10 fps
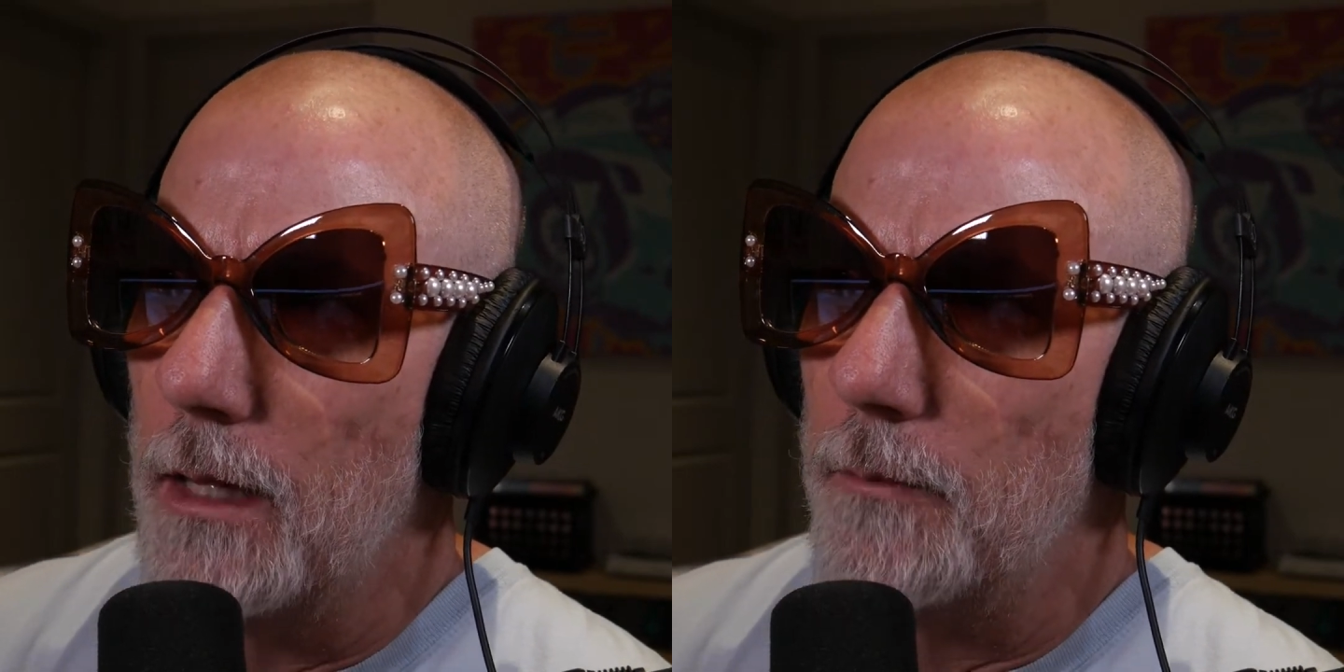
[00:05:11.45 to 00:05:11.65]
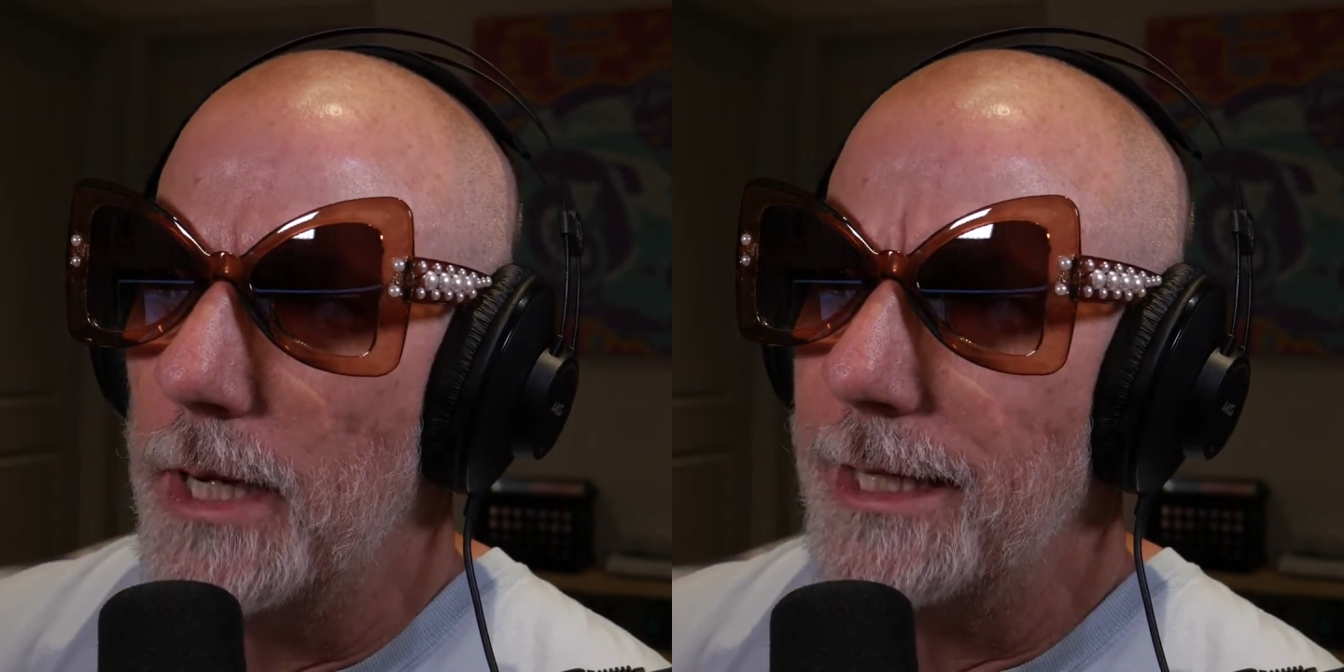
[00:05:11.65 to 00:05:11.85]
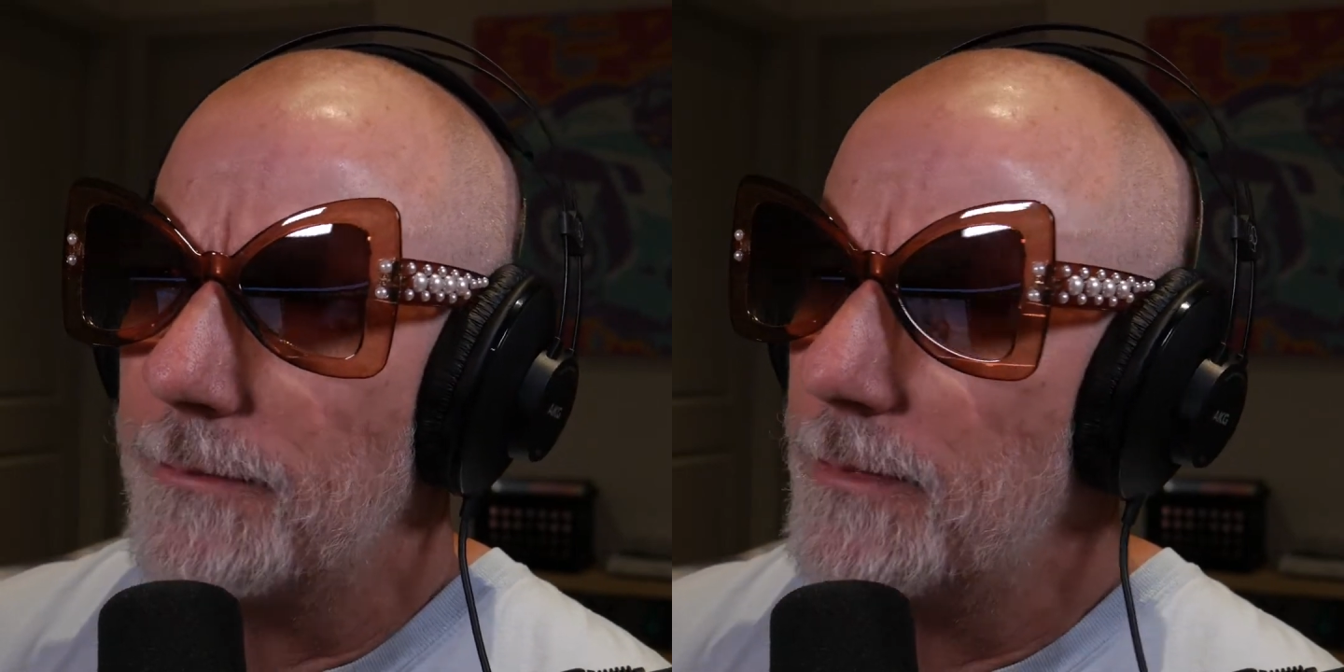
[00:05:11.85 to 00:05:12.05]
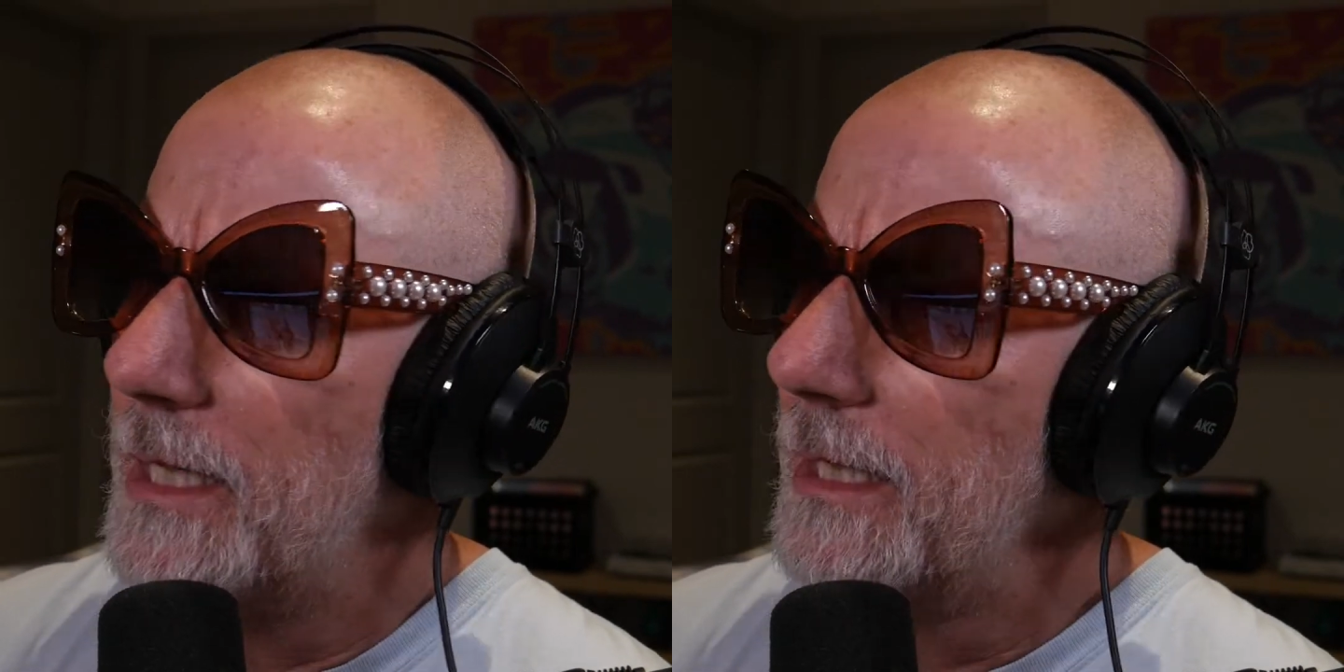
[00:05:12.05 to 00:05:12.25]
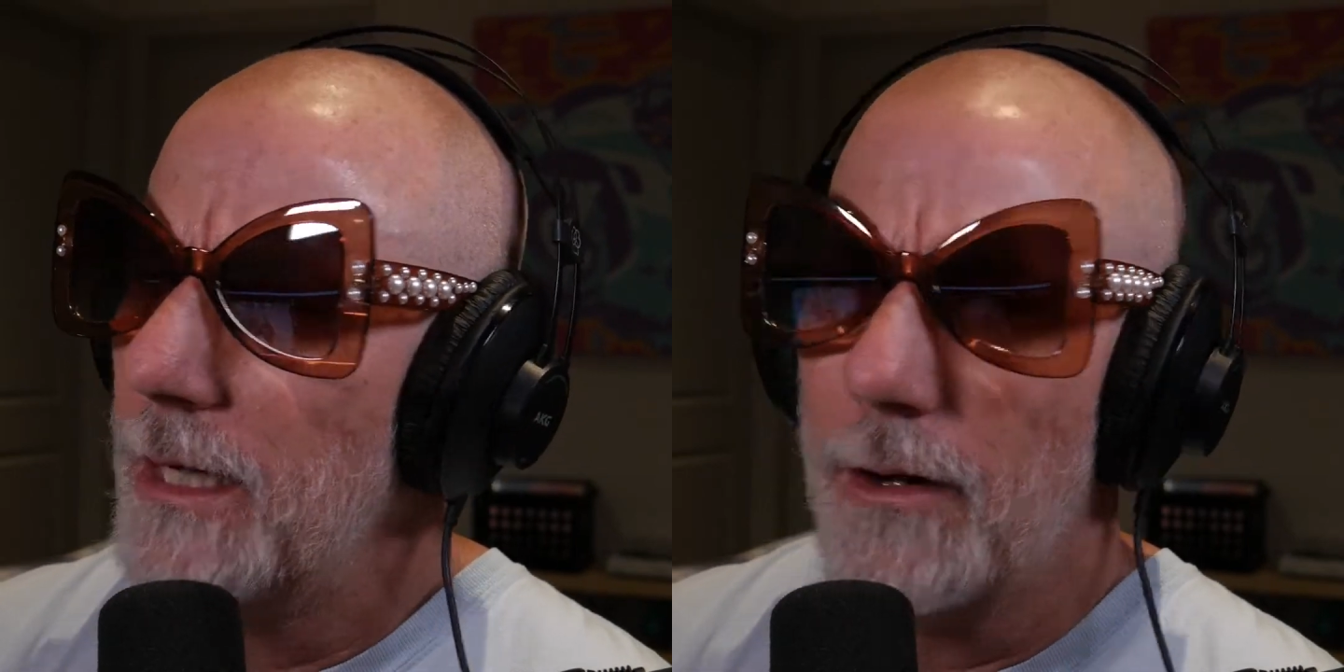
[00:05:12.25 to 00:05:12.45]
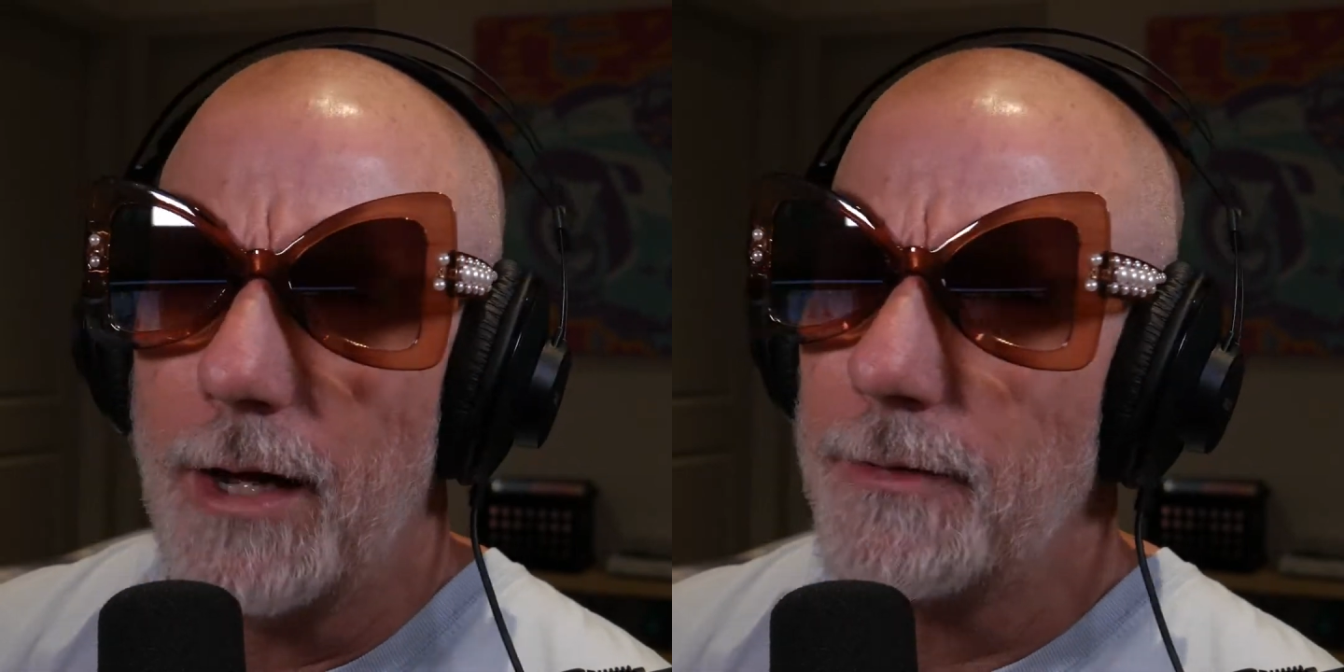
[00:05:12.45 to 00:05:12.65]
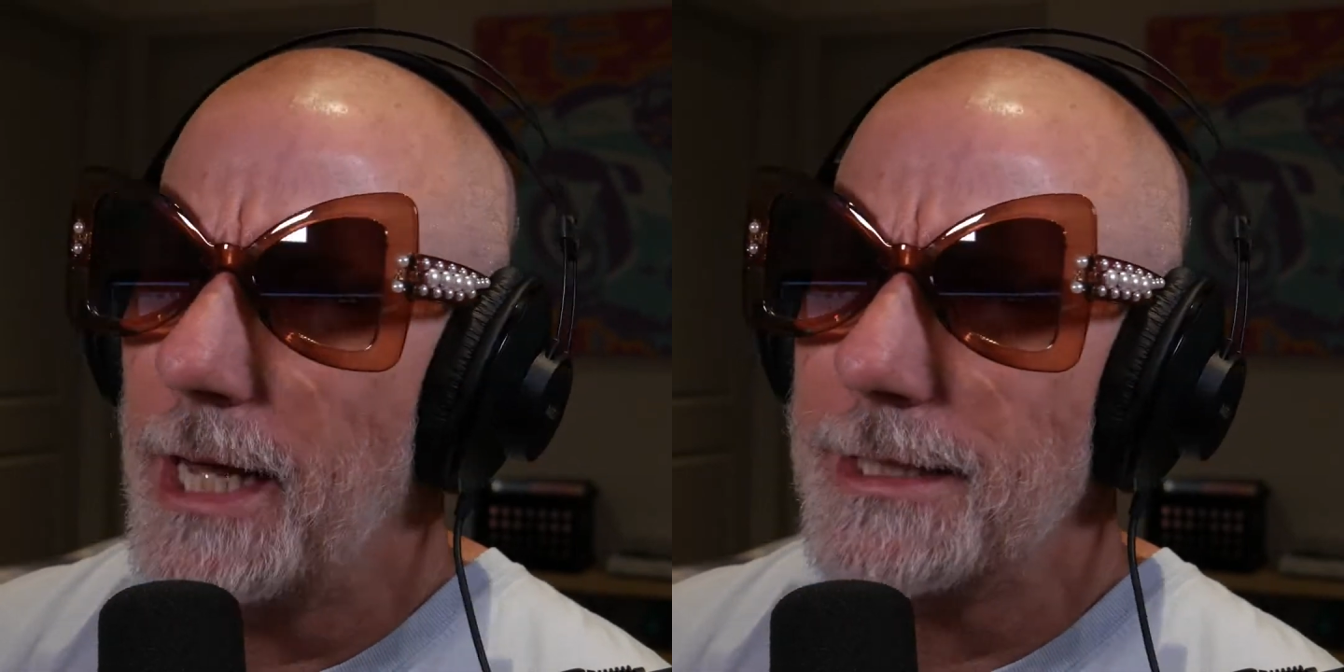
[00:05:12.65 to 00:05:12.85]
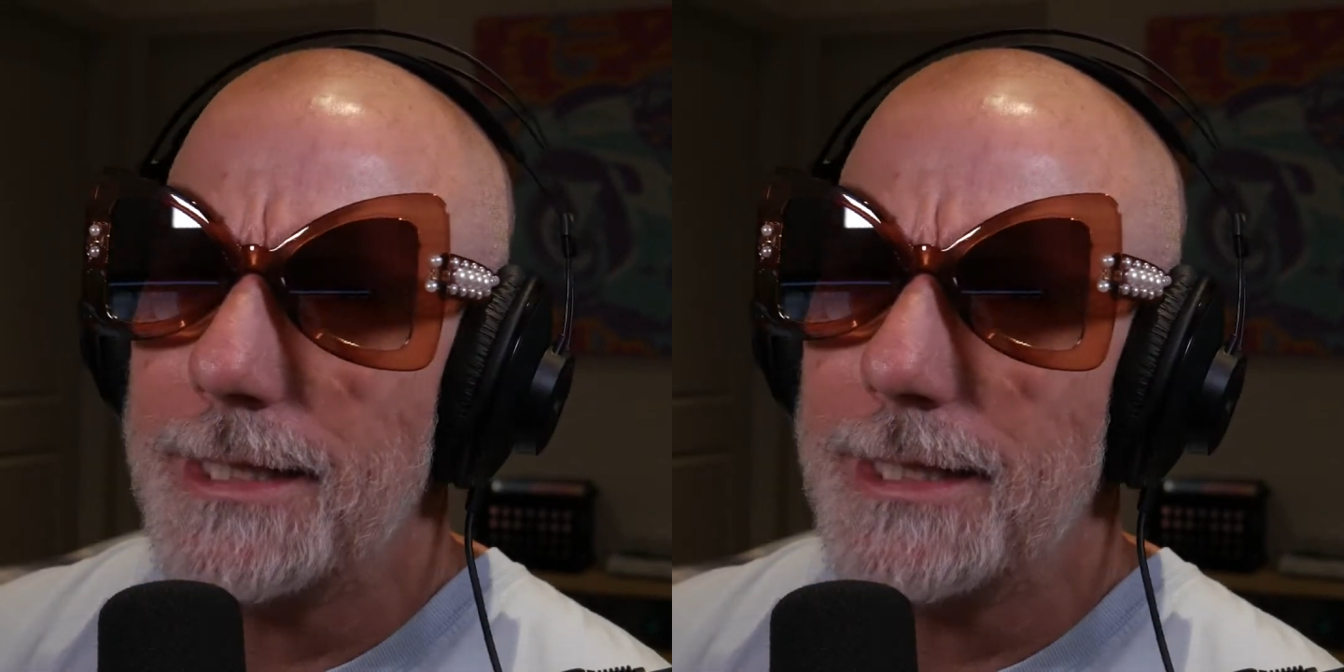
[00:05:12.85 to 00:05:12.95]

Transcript: I've got